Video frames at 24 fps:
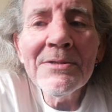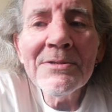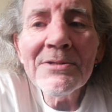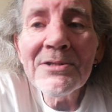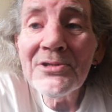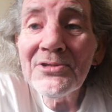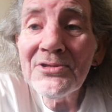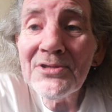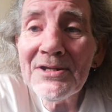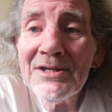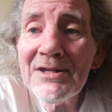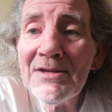
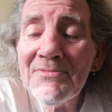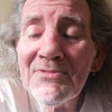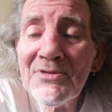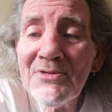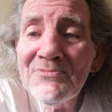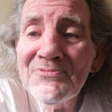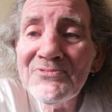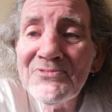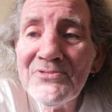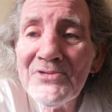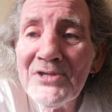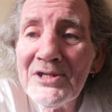because they kept
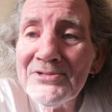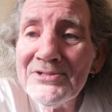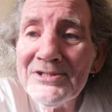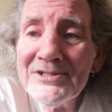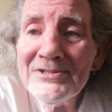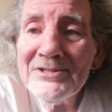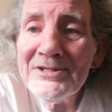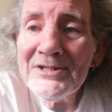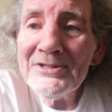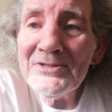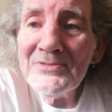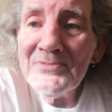on
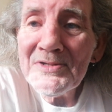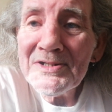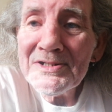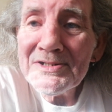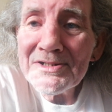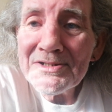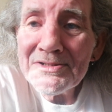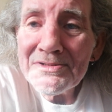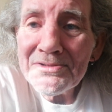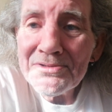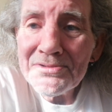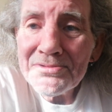flooding anyway
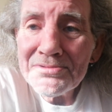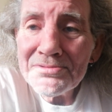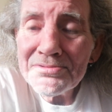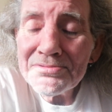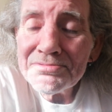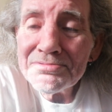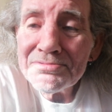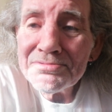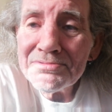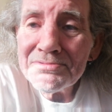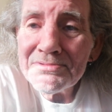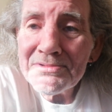
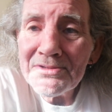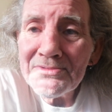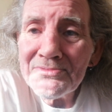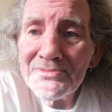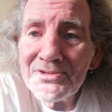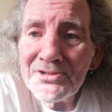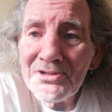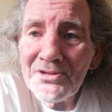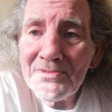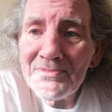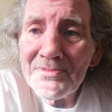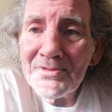every
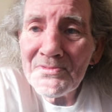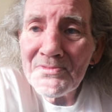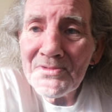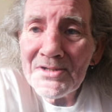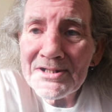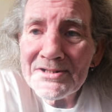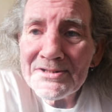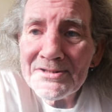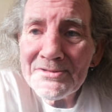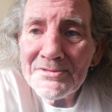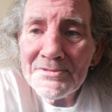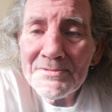time it
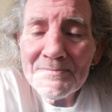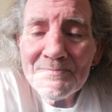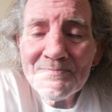rained.